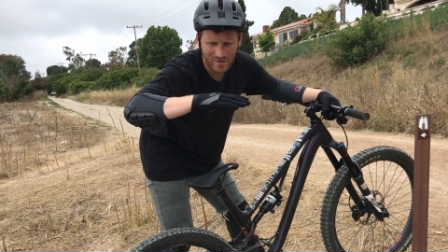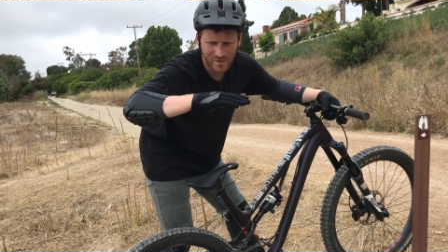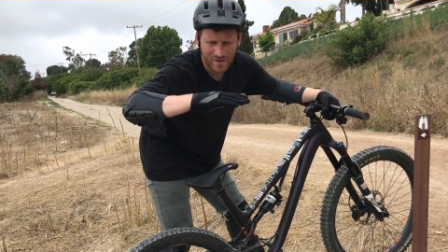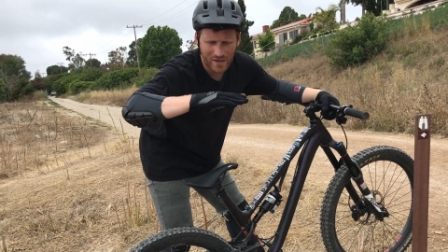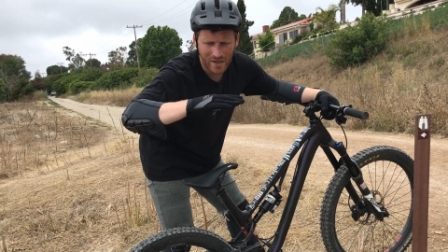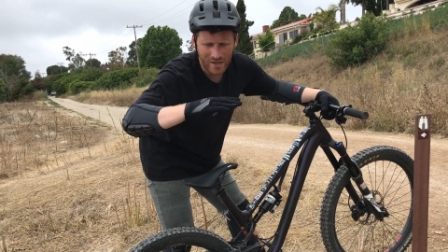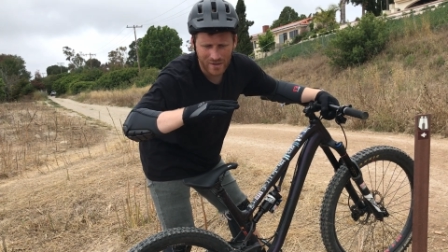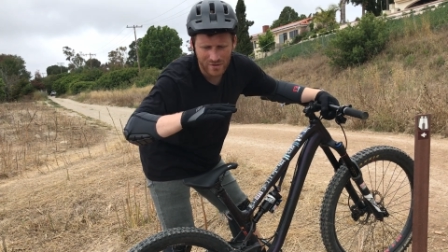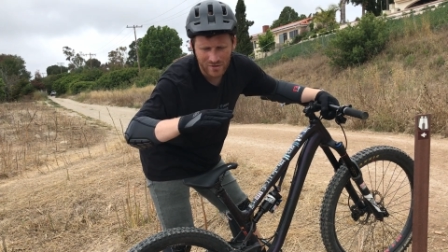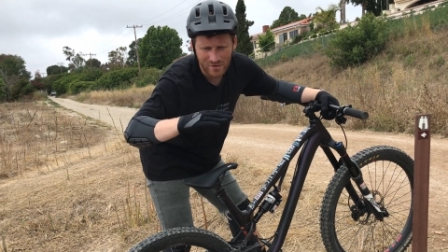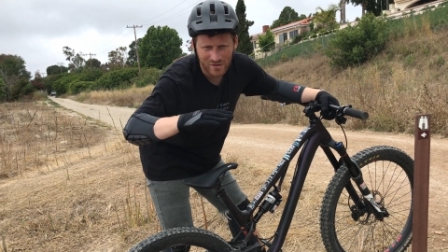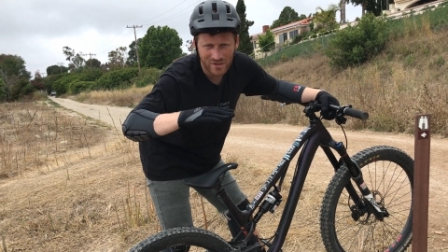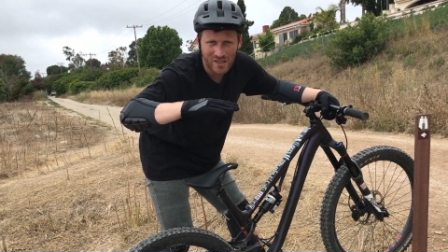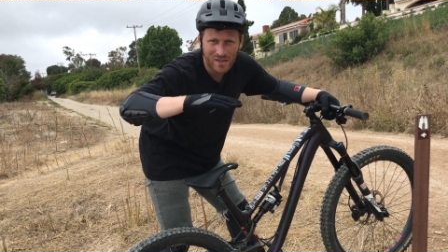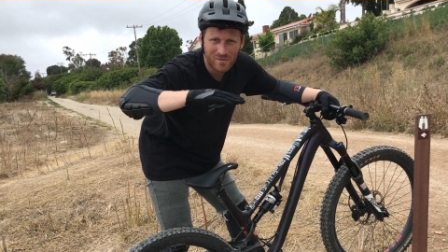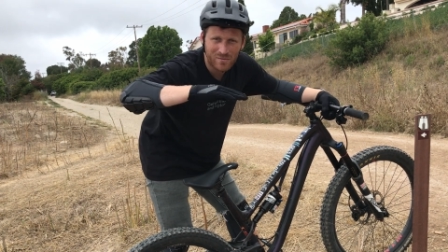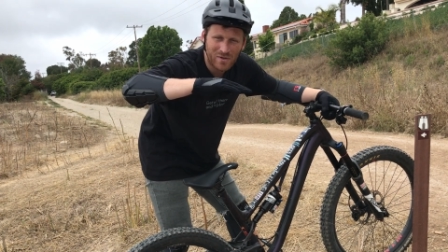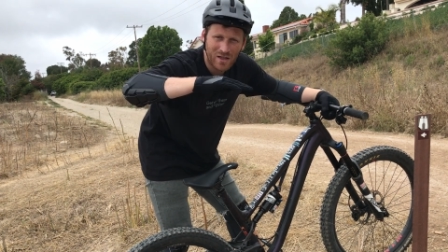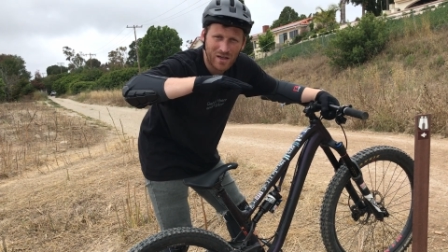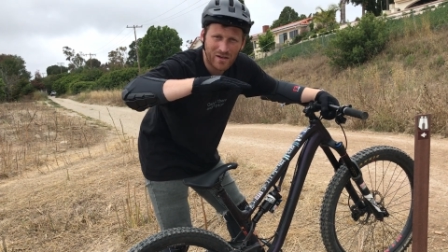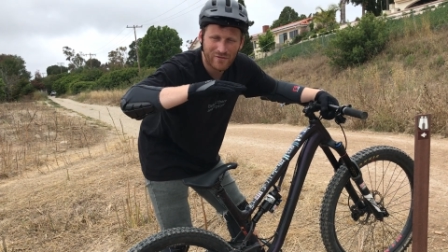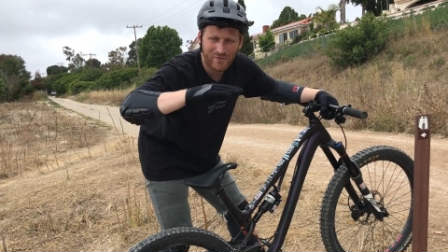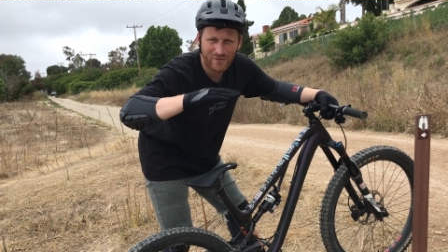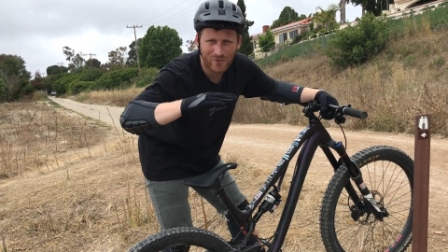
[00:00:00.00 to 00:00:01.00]
and you keep
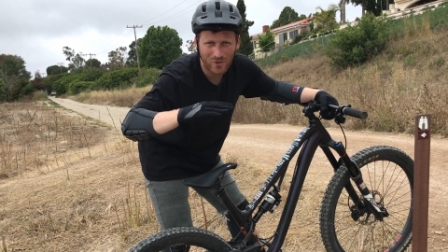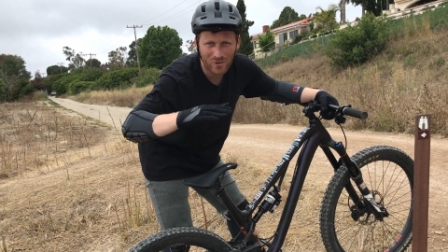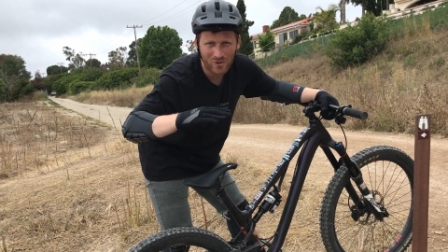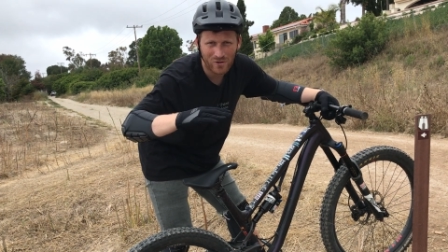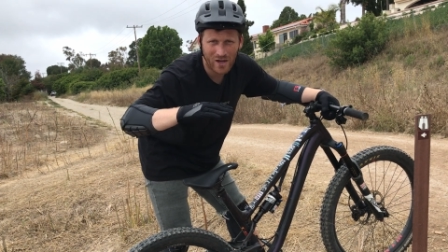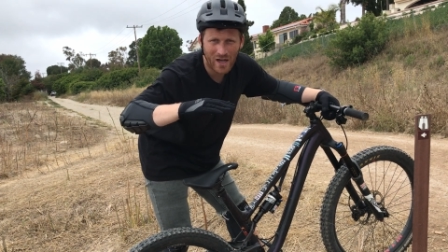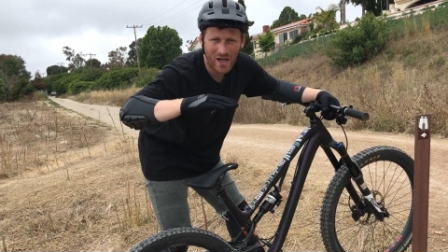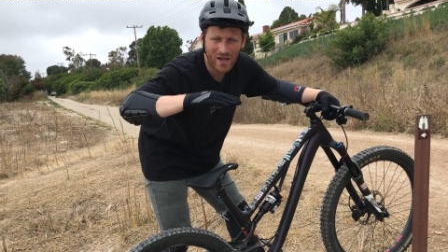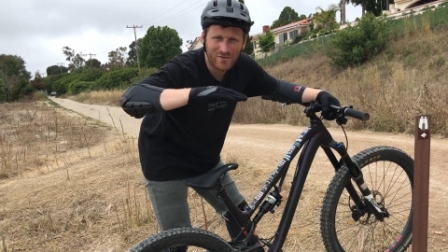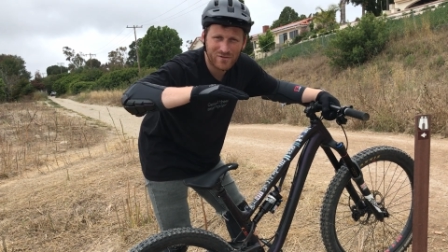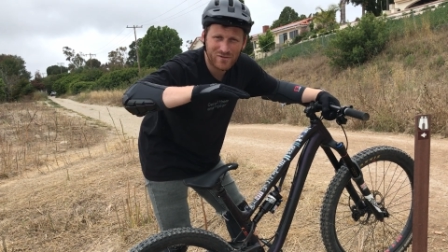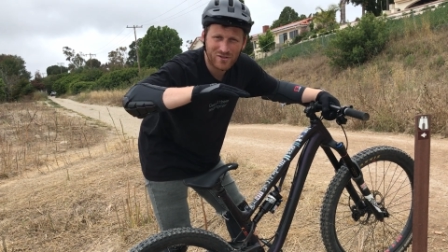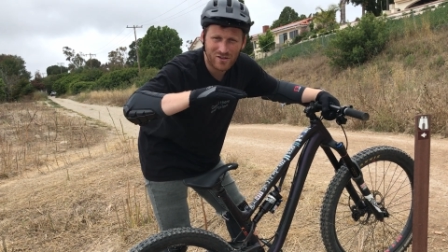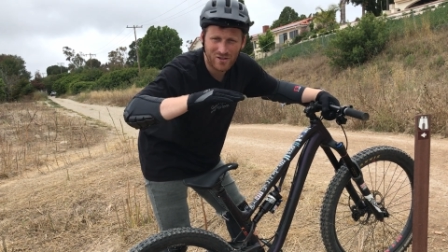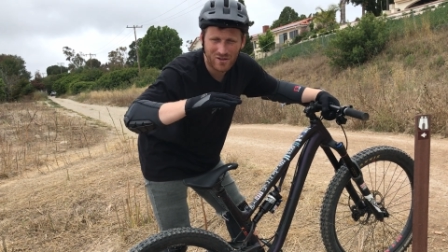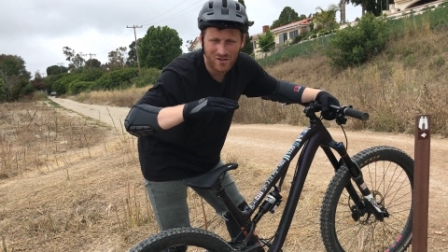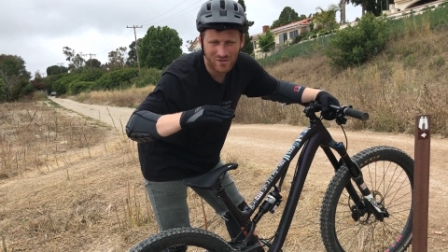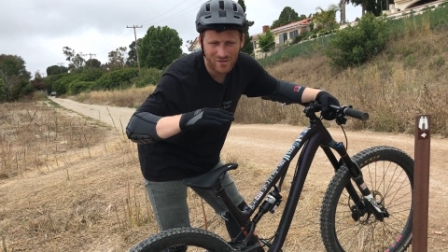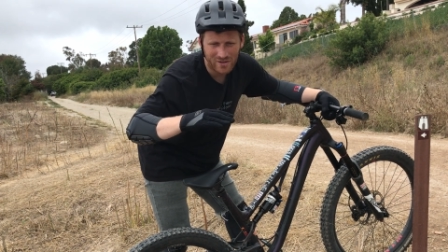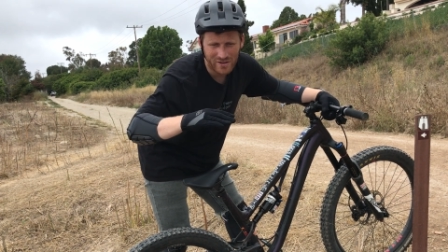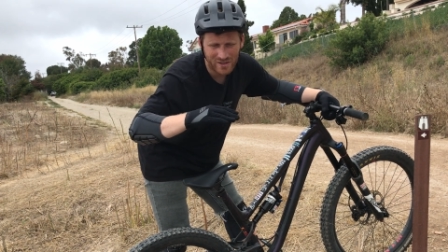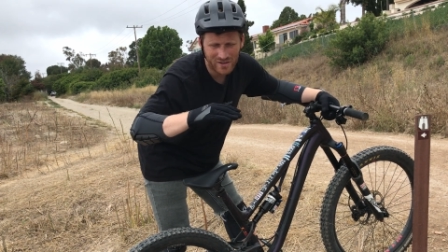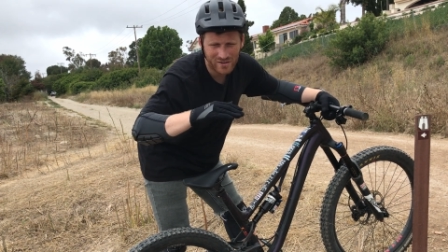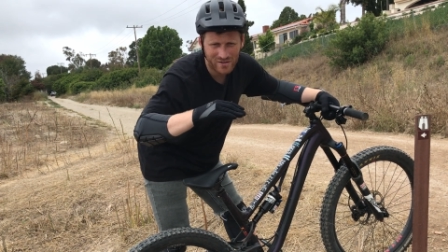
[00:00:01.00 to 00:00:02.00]
that fore aft
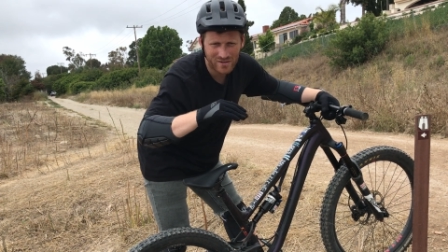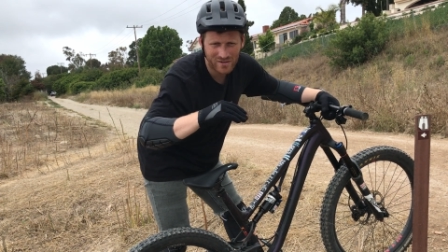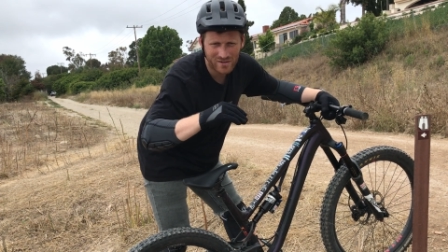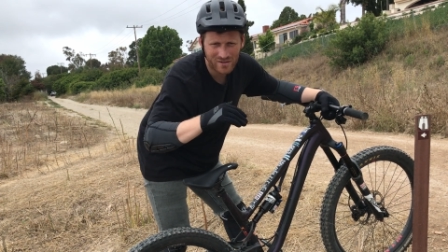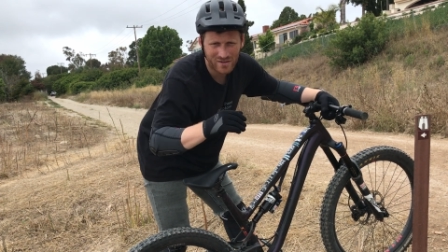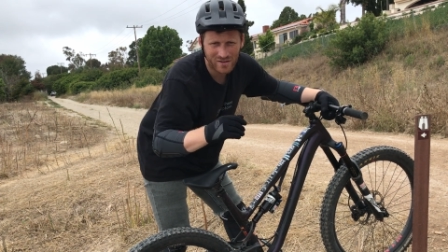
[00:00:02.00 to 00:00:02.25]
going